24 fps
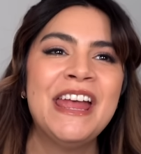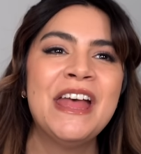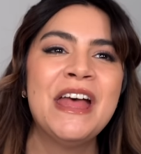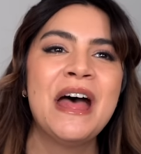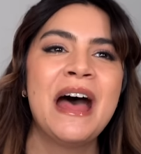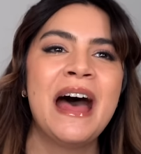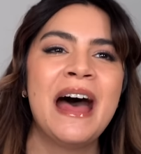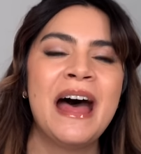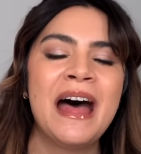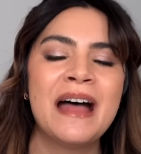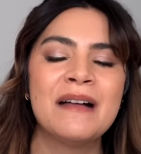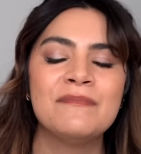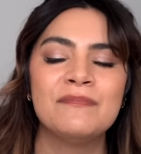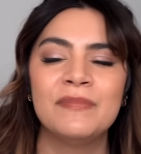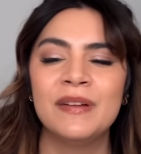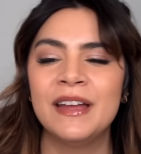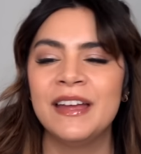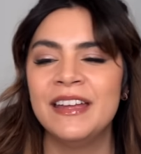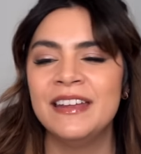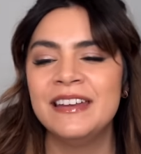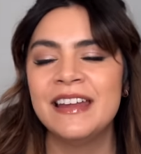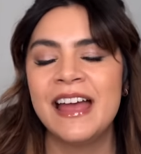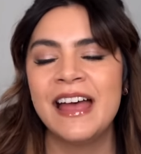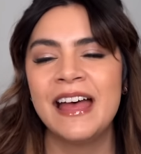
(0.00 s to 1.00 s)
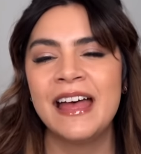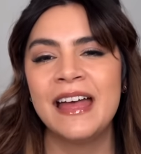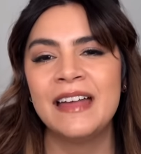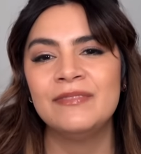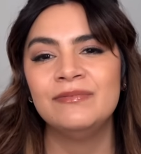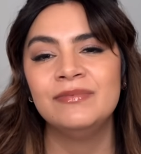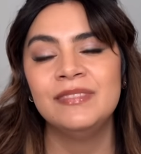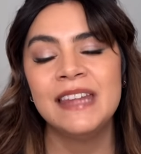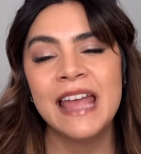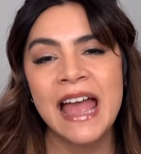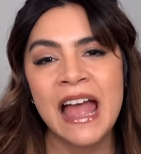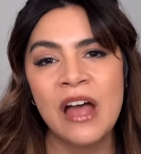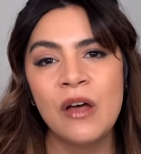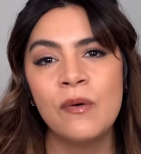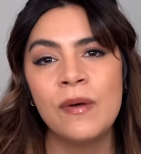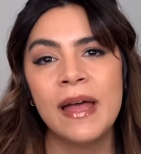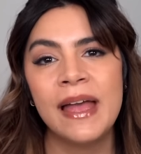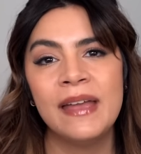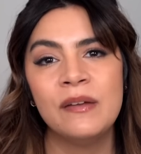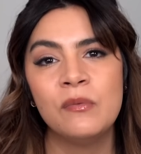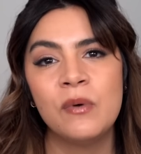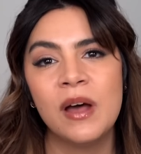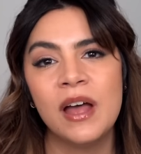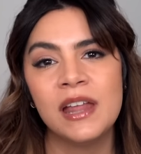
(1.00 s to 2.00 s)
Now
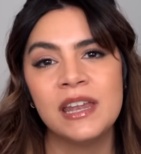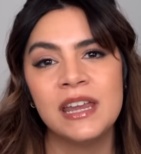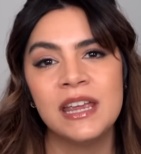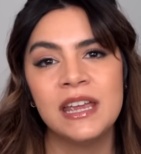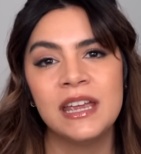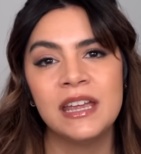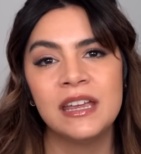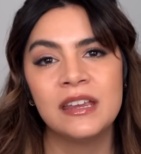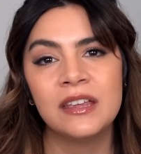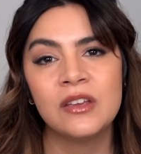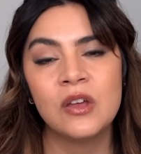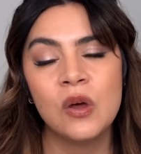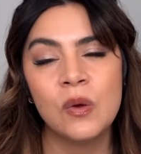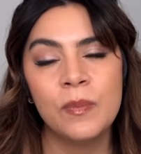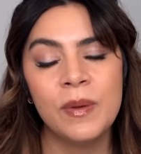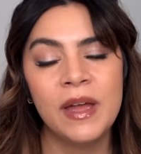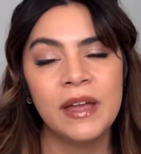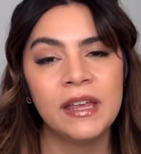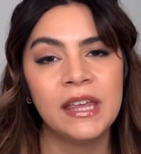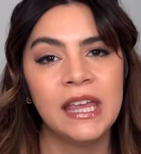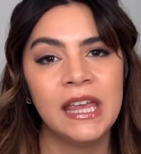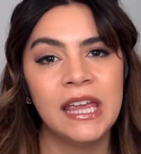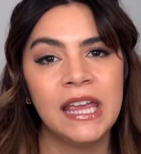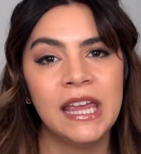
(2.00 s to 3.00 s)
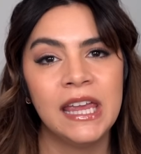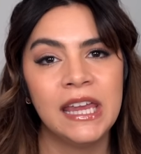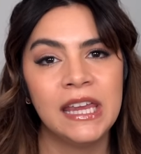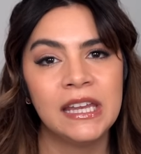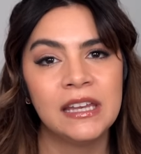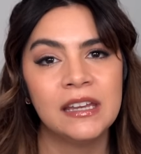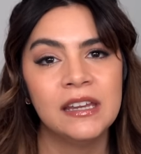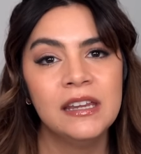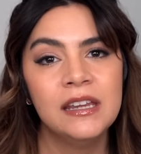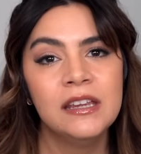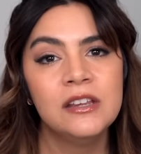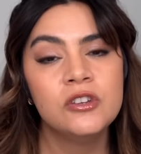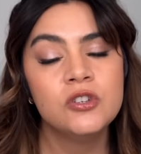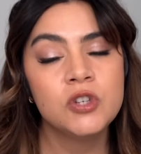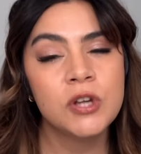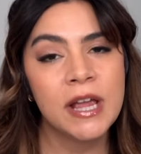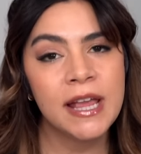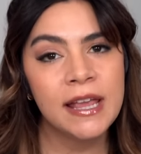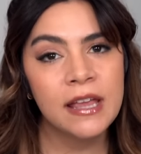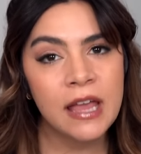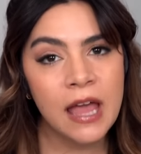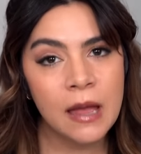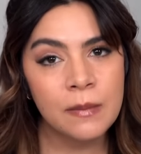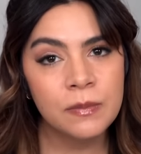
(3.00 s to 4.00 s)
I want to go back in,
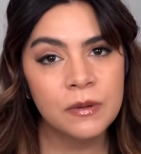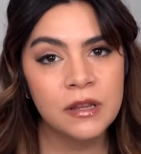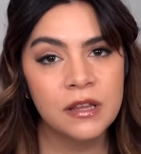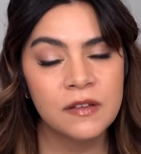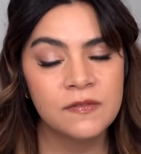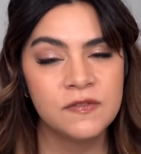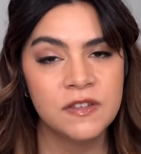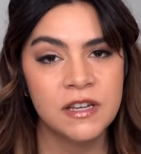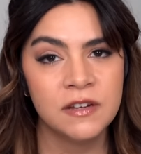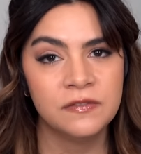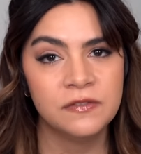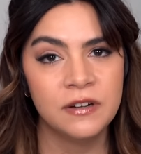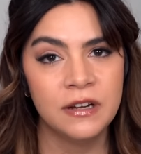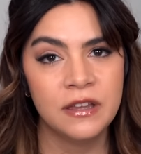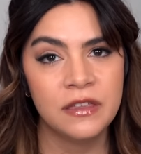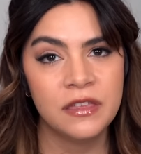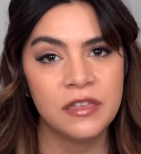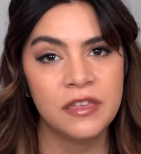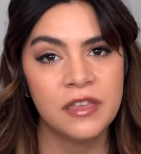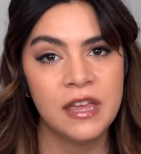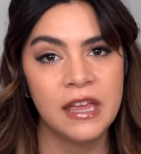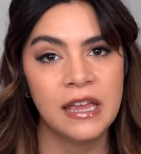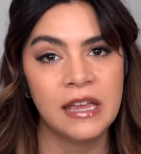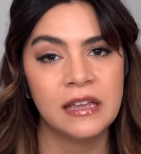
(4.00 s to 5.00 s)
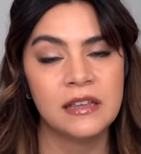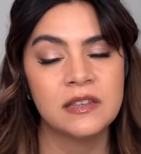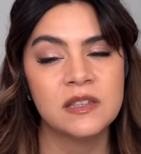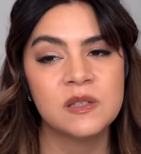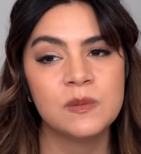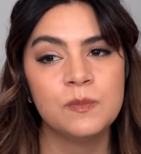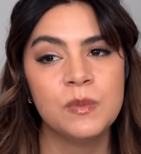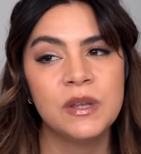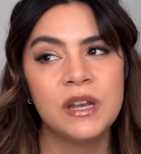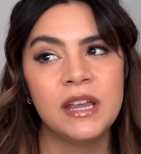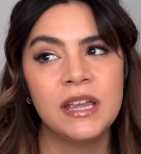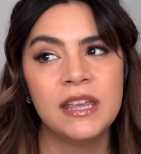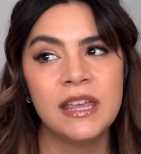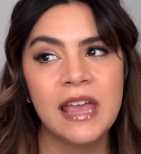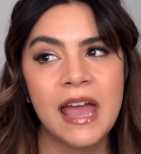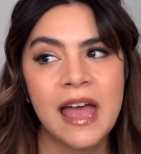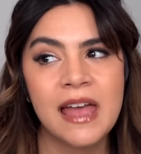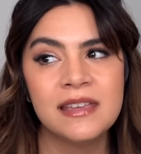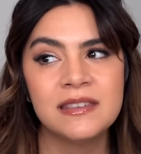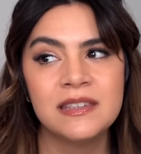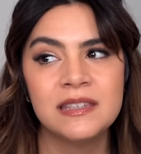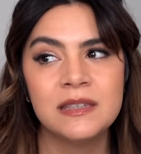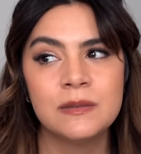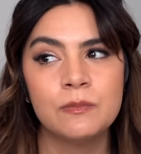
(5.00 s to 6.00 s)
try a couple of different things. But I
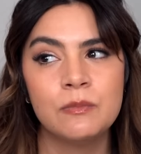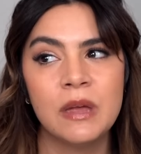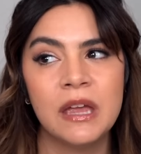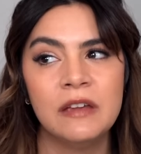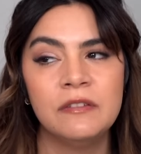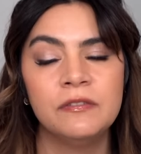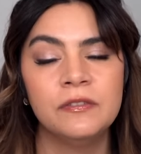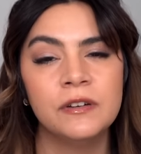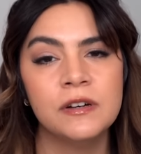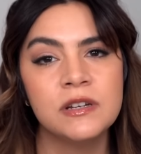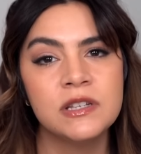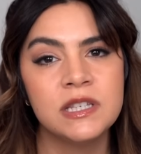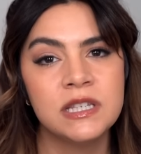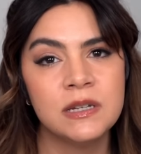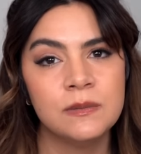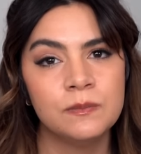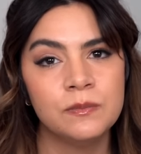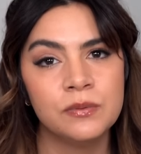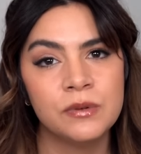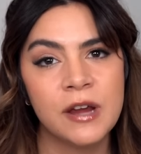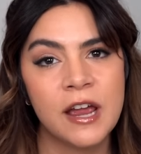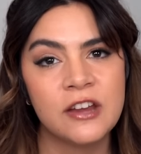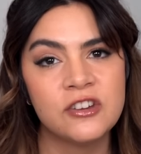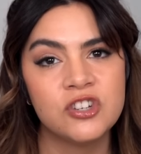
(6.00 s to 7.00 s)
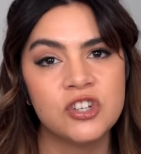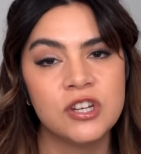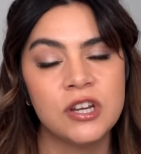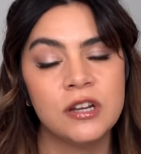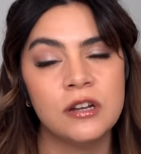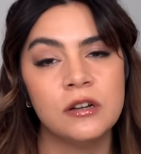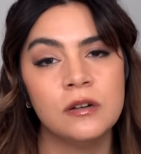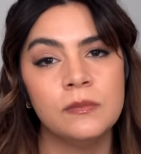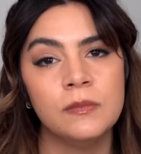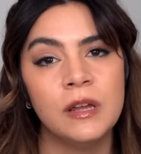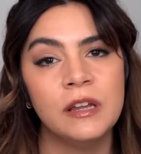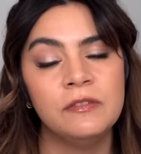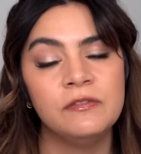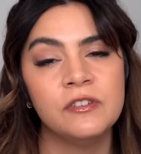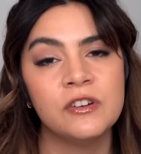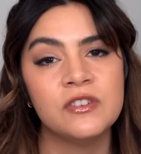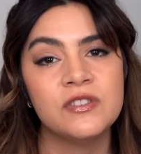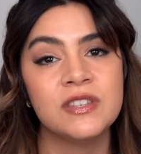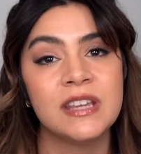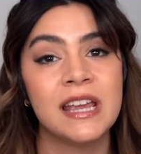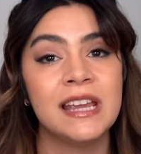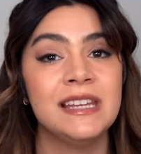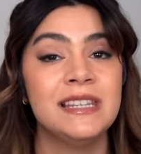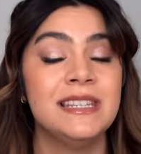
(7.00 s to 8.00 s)
guess my first impression or my
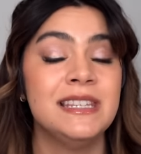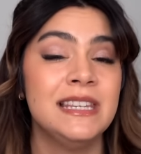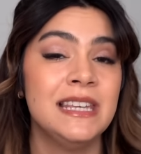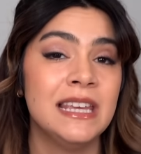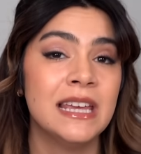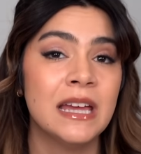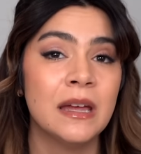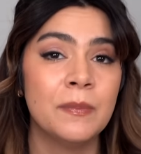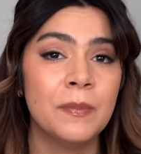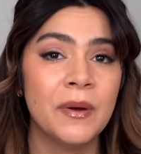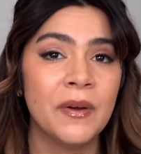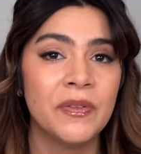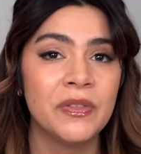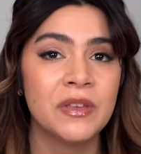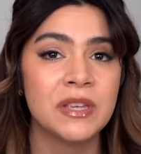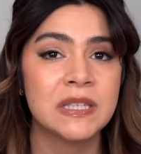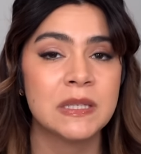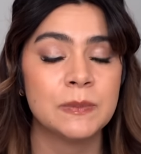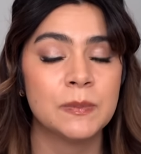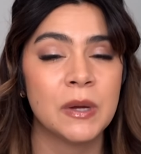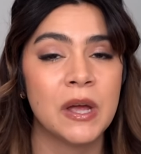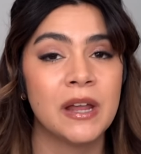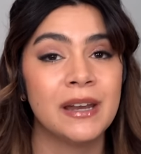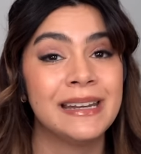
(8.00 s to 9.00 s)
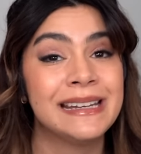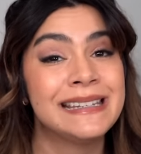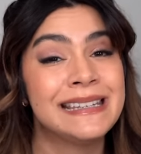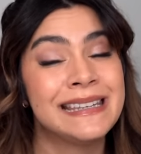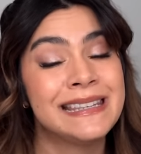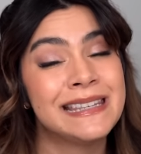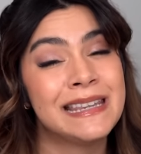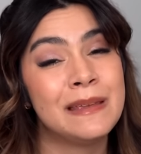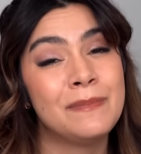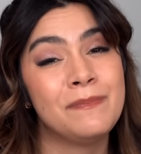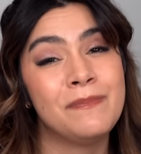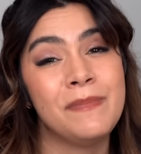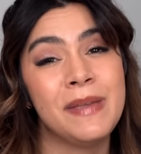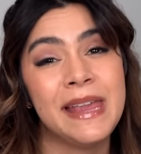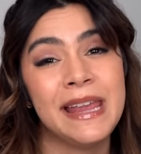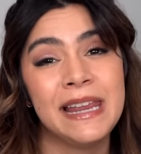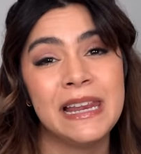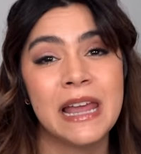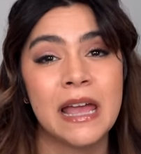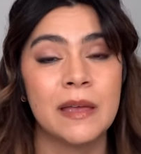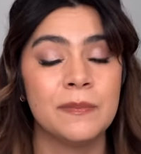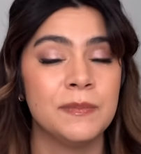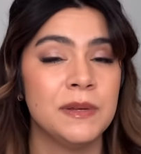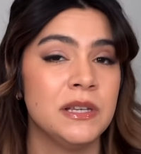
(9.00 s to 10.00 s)
first idea about this product is it may
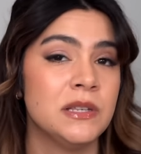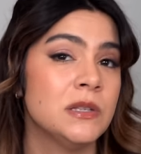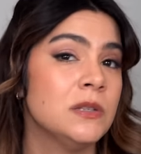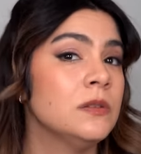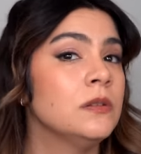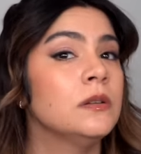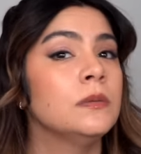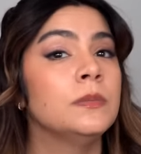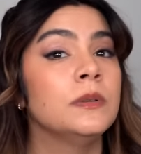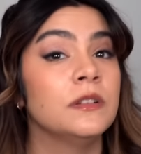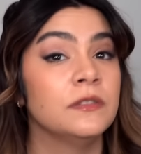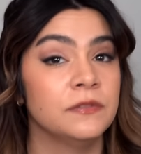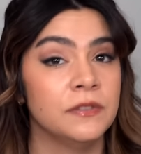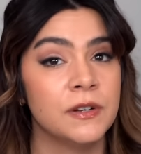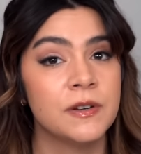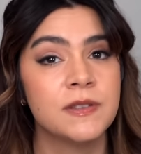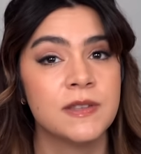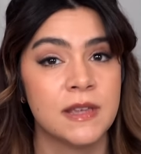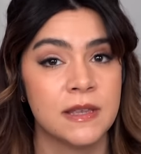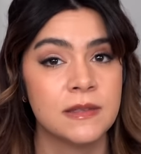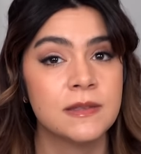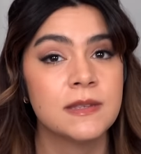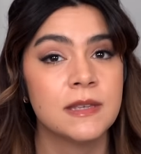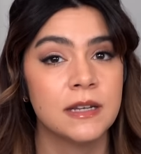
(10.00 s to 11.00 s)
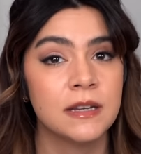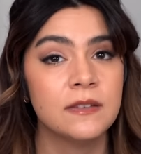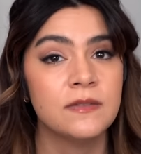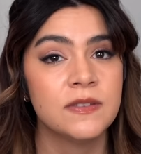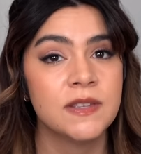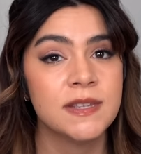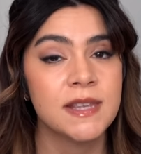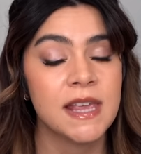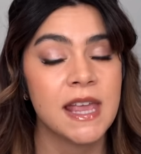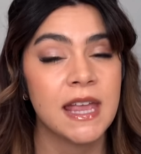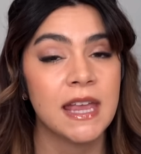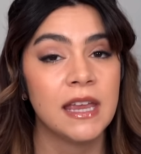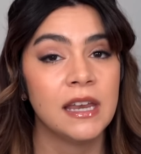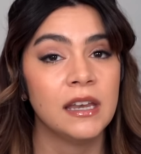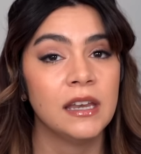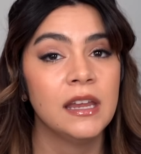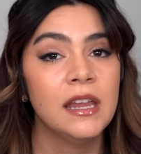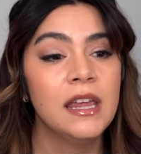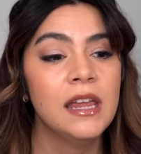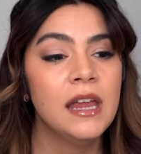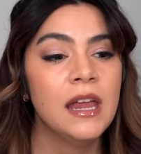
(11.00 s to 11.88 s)
not be suitable for sensitive skin.